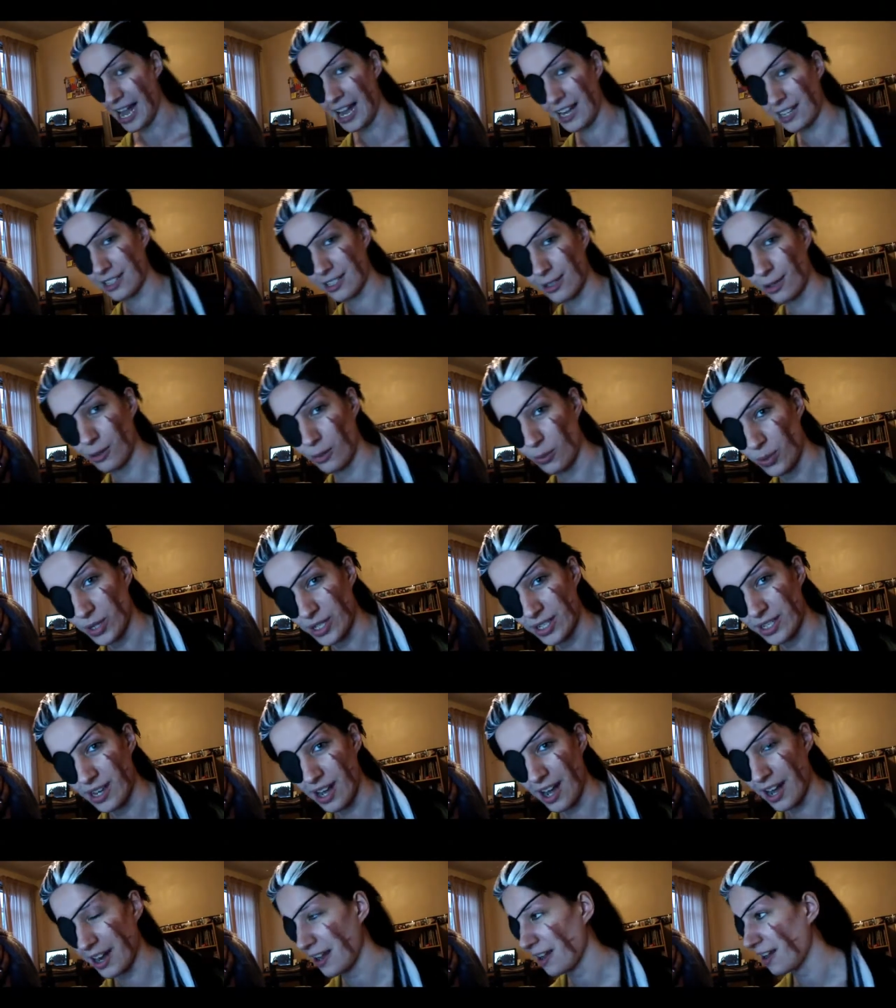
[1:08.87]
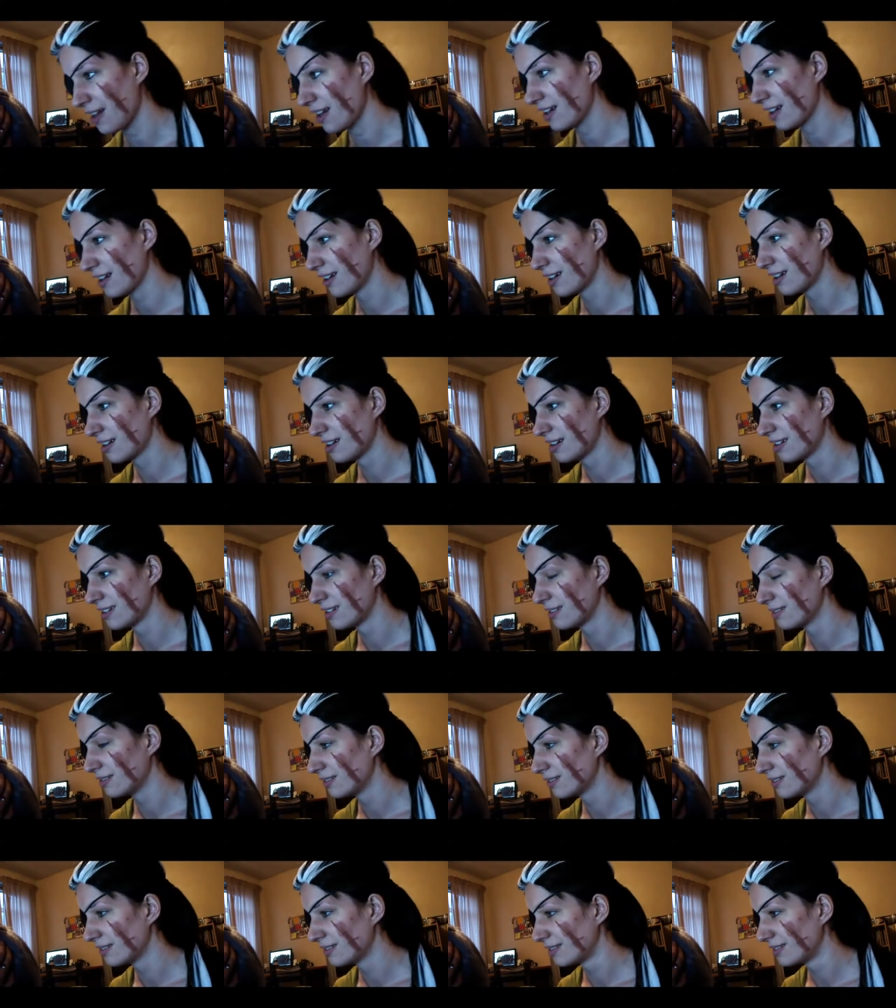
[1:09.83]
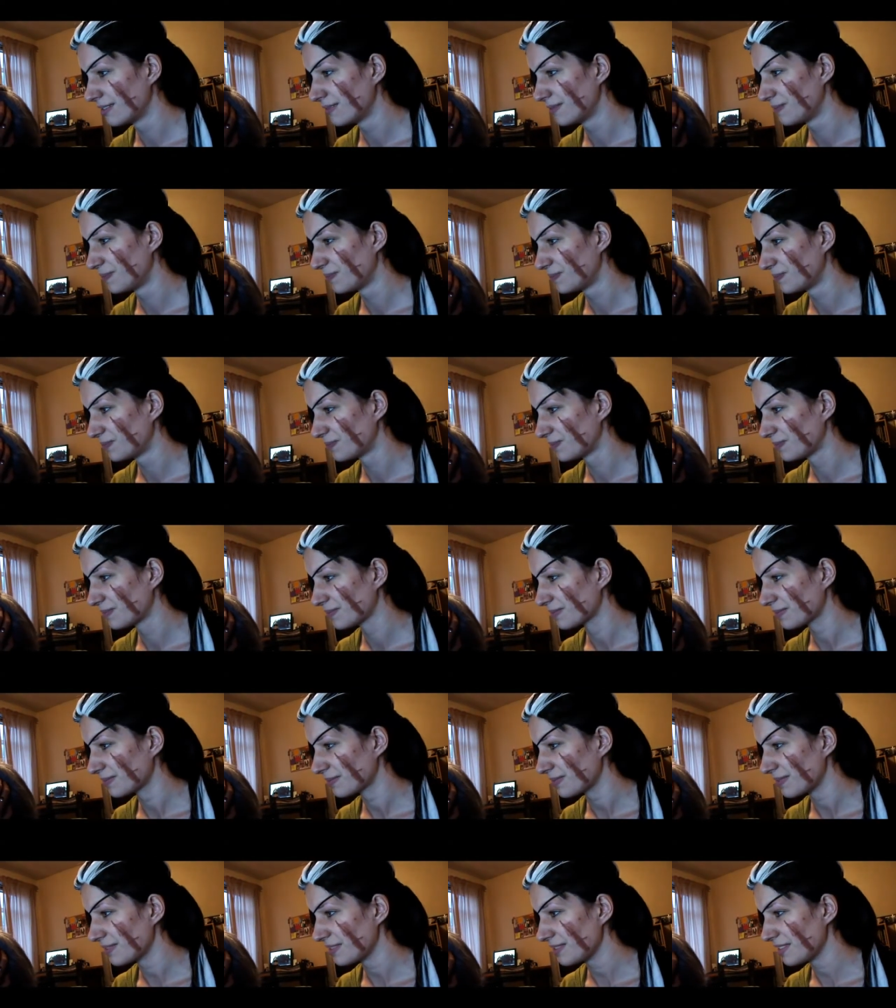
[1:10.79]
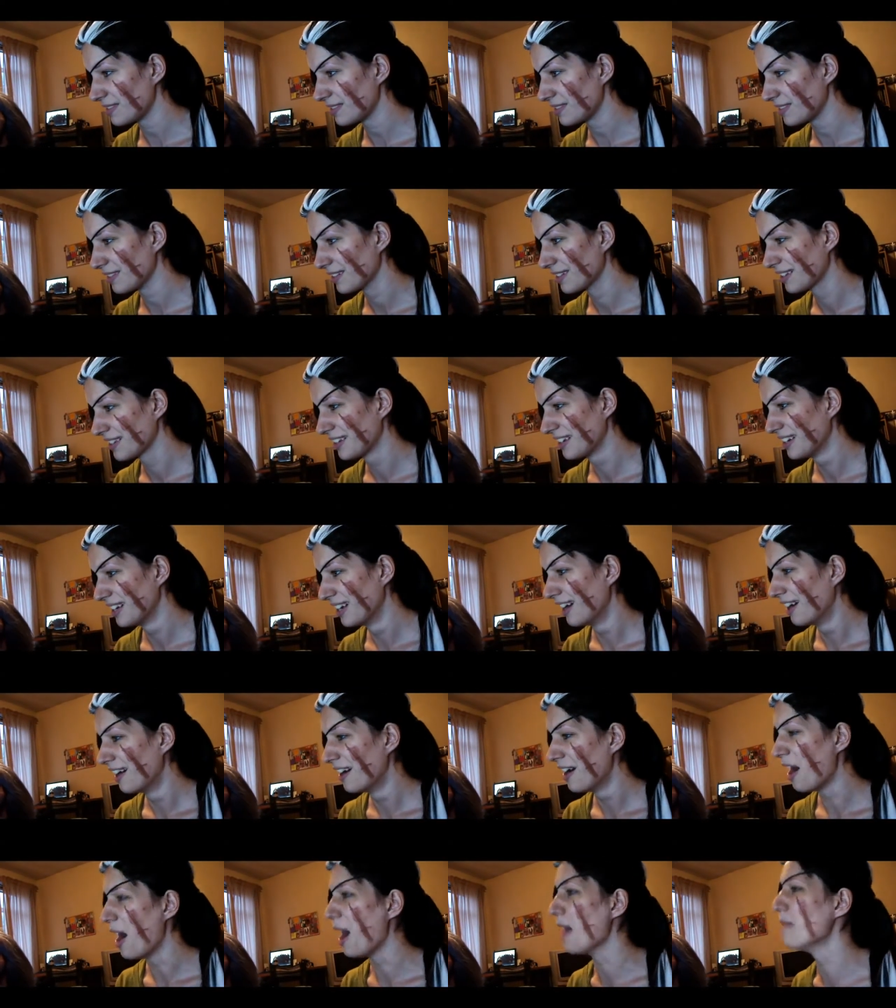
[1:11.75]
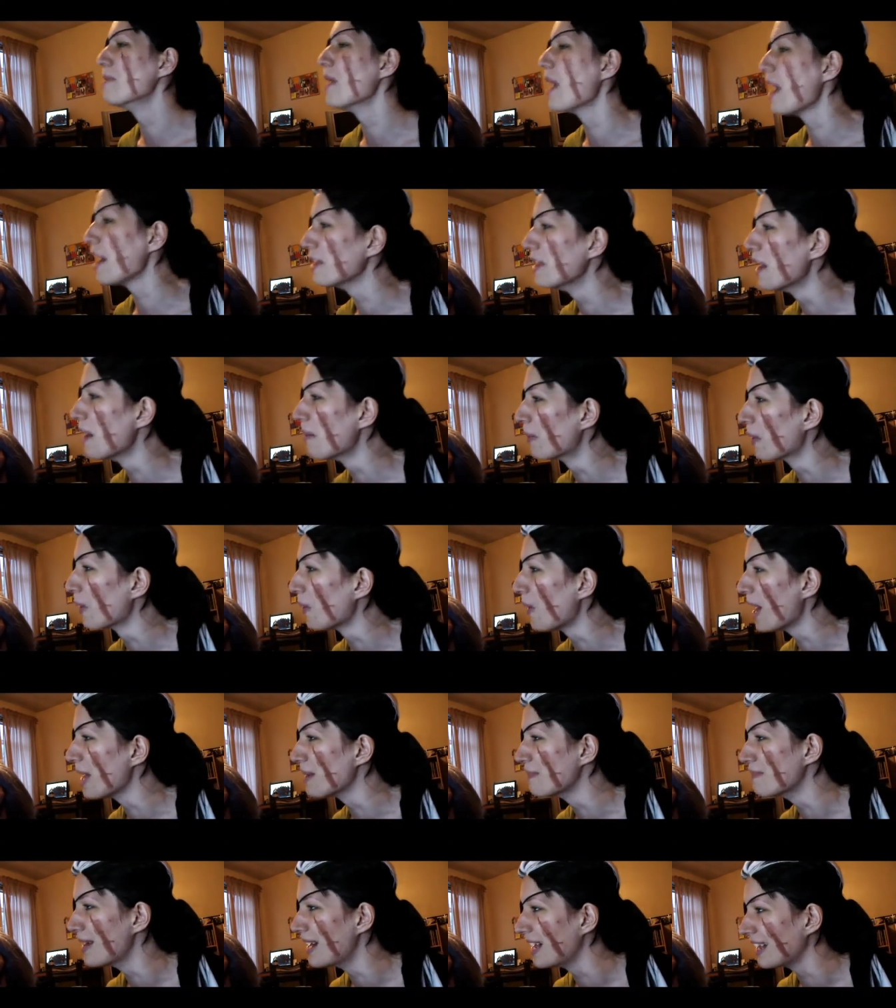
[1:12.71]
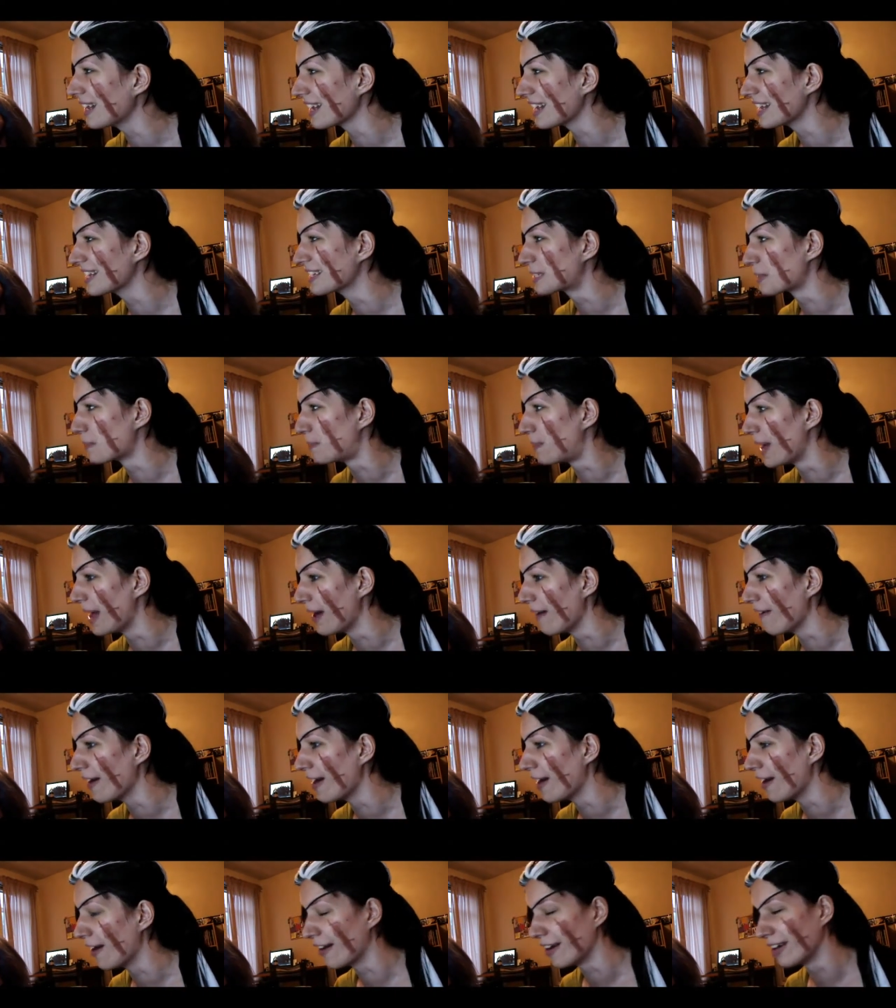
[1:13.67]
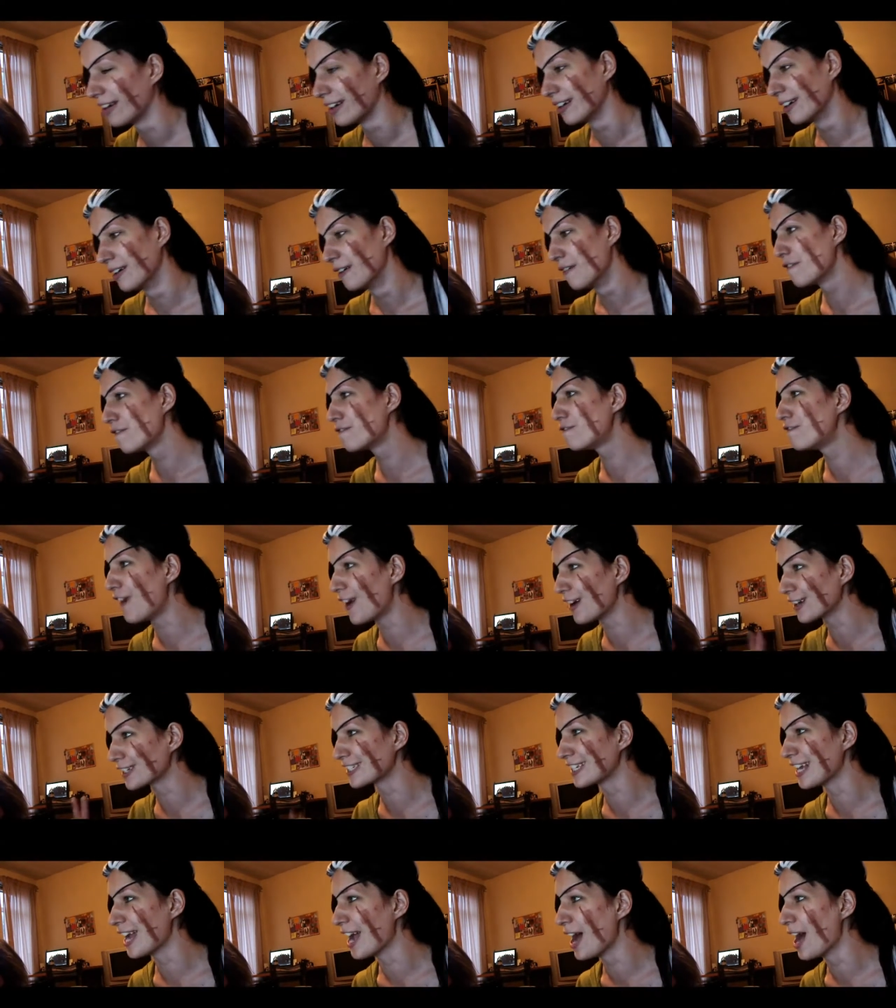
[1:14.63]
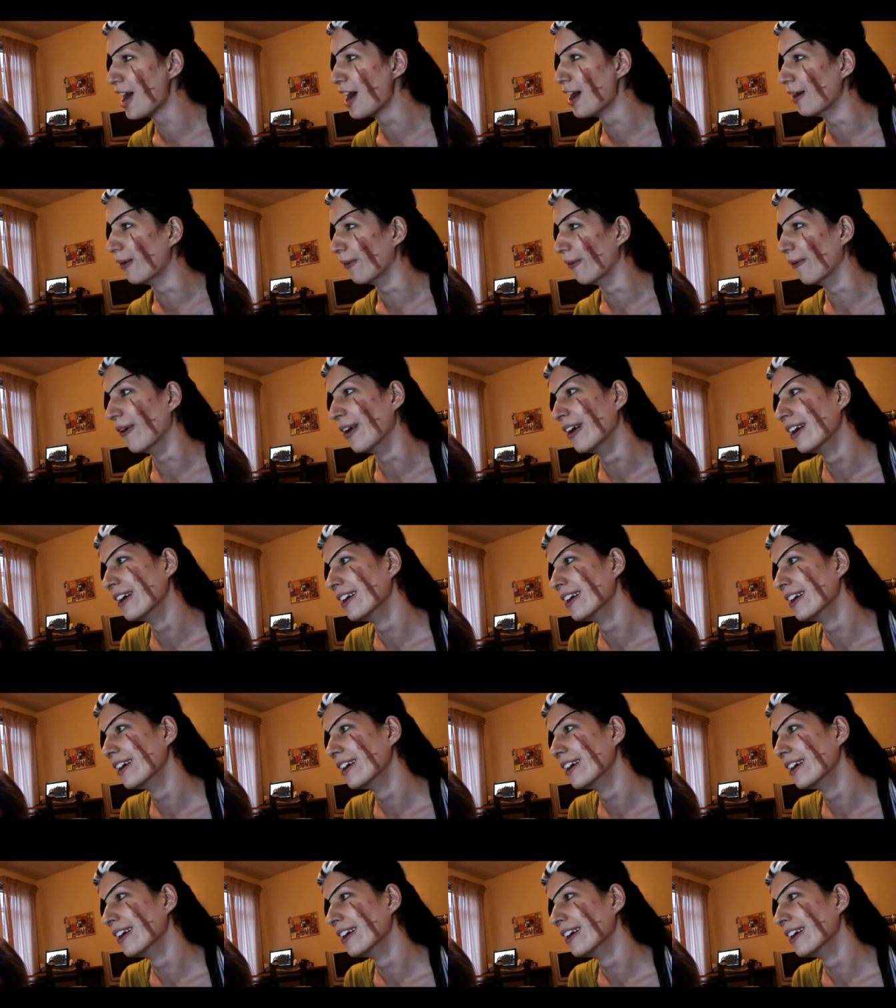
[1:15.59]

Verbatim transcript: Axel was not... You've just been demoted to number one million in the organisation. I'm not number one million, Superior! Fuck you!